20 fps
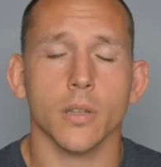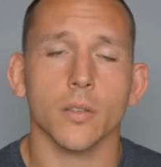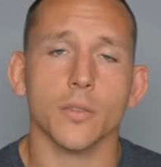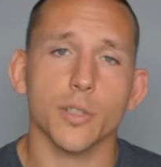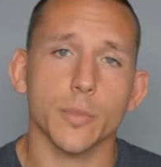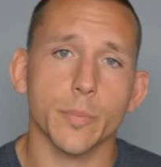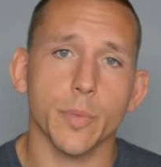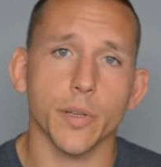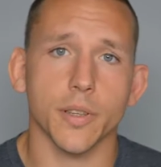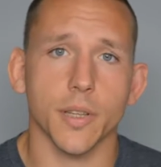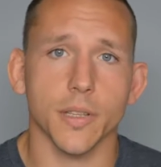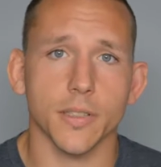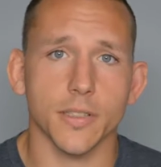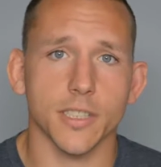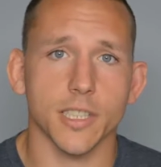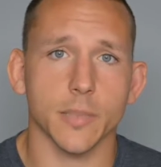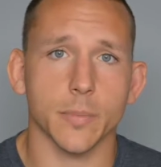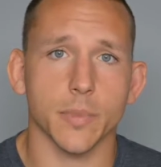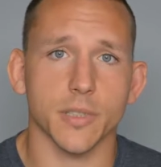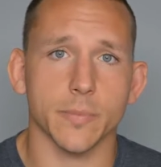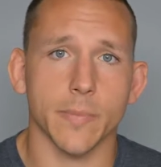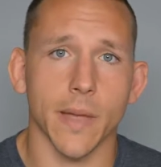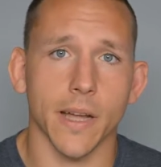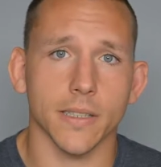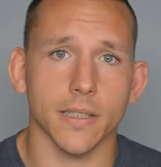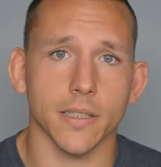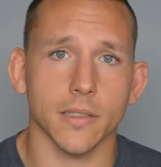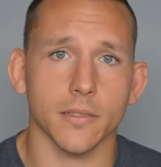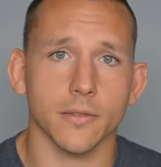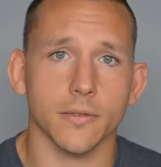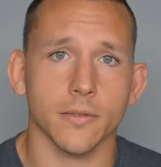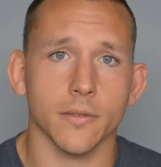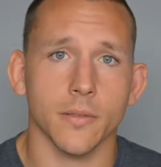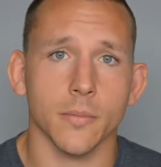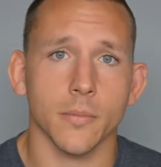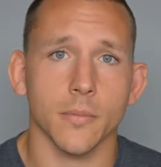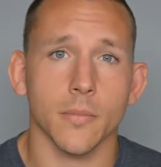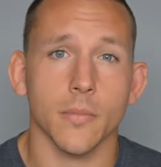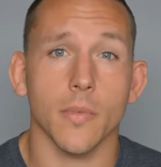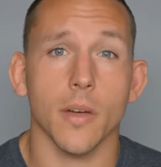To put this into perspective,
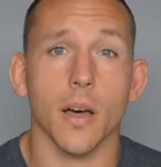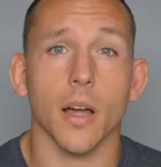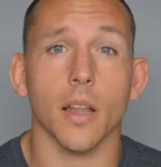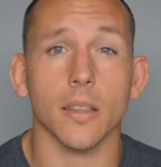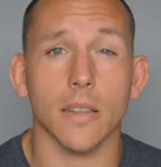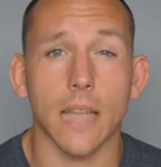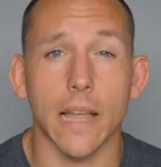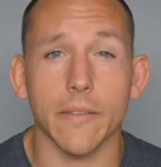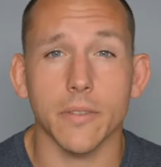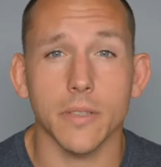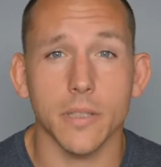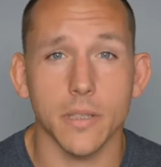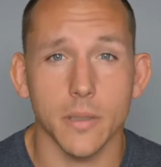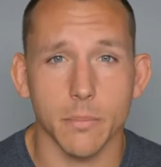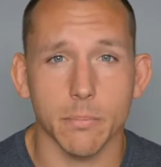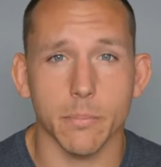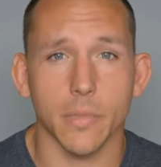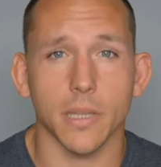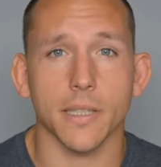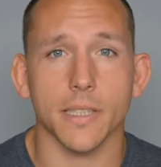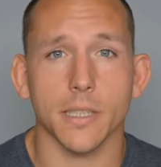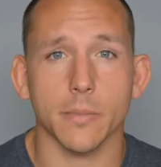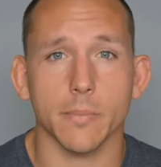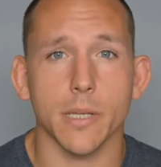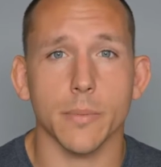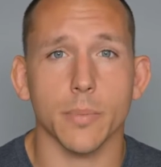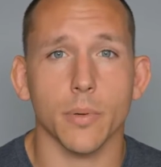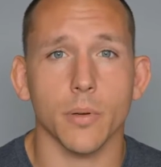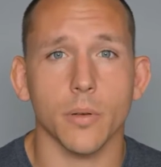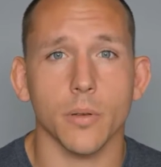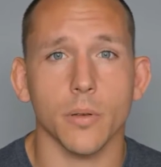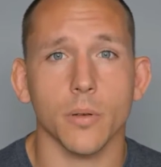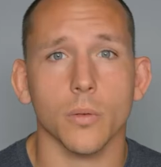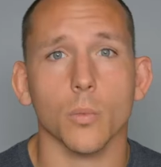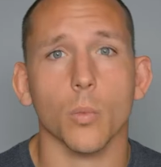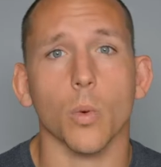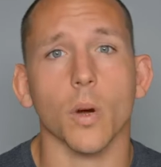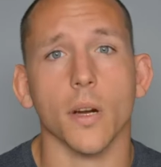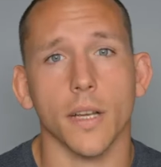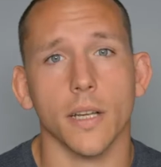11 million people
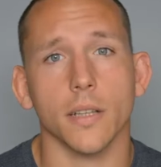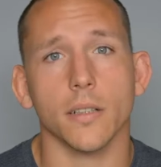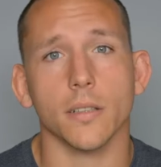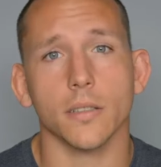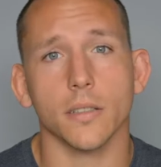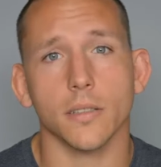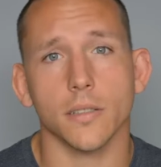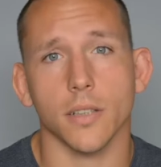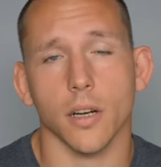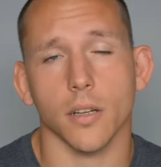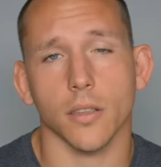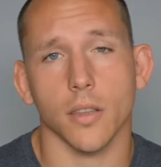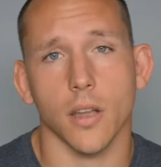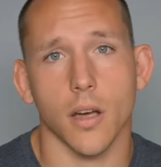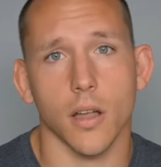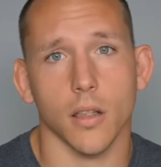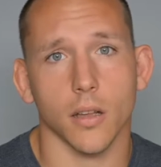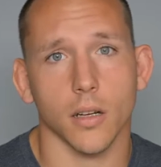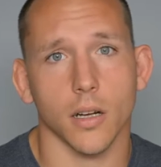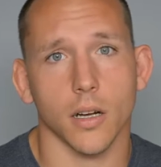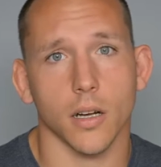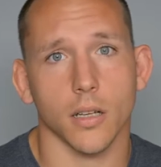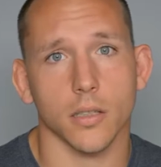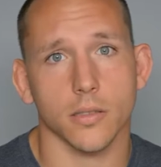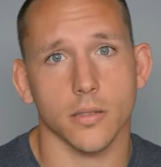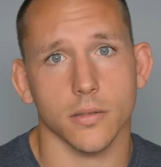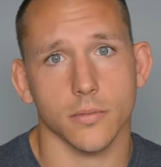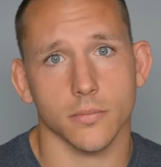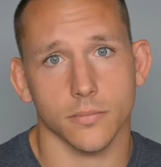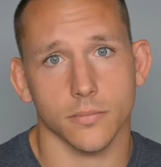were killed during the Holocaust.